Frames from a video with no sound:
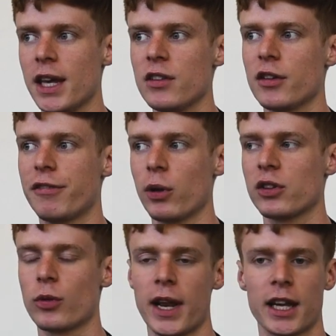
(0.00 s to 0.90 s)
easy to fall
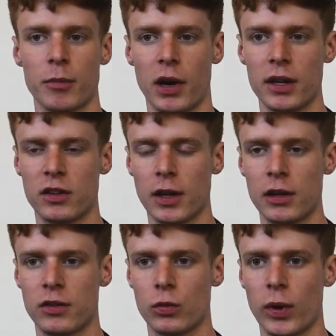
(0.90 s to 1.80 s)
into a negative
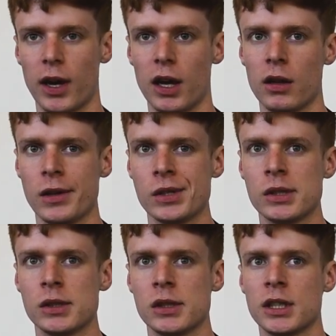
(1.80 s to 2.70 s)
mindset where
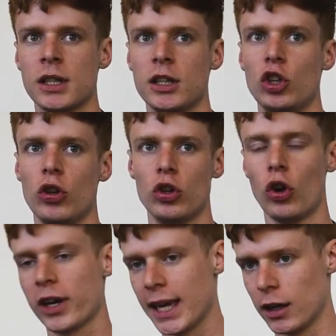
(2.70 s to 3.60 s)
you're
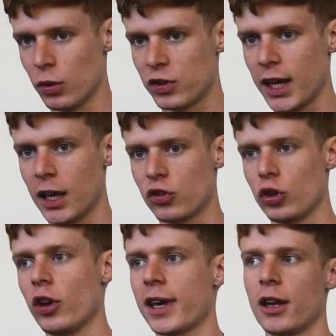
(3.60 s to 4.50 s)
not getting those gigs, or
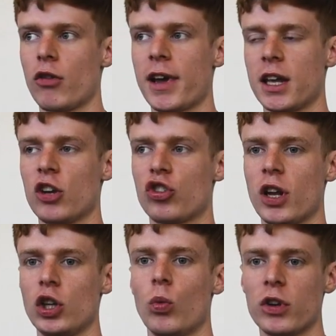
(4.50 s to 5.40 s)
you're not getting the recognition
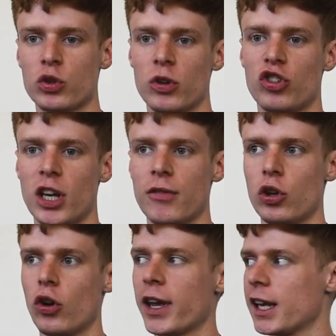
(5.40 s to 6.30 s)
that you want to achieve, or
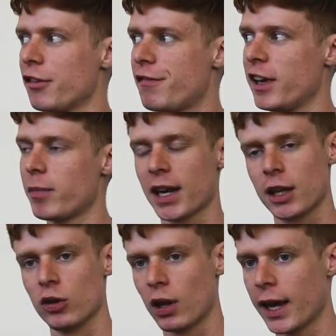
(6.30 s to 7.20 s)
you're not getting the feedback
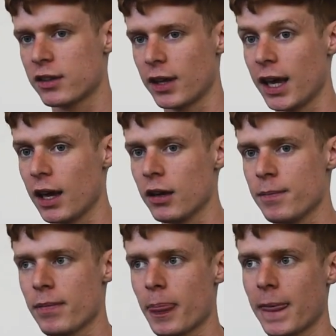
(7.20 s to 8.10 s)
that you'd like to hear,
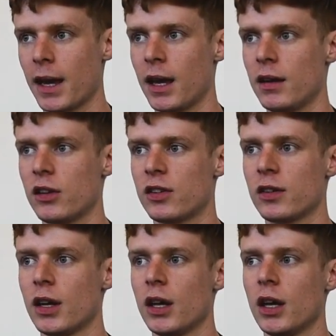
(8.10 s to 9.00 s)
and
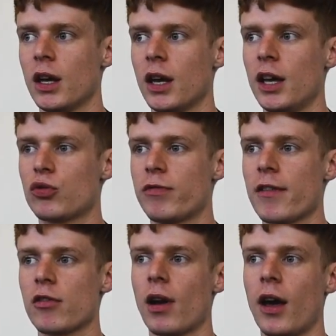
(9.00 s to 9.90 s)
it's
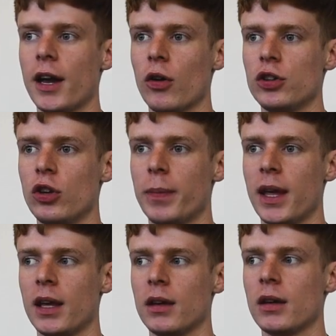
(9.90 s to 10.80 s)
very reliant on you
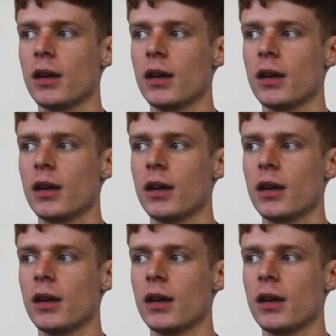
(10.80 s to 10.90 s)
being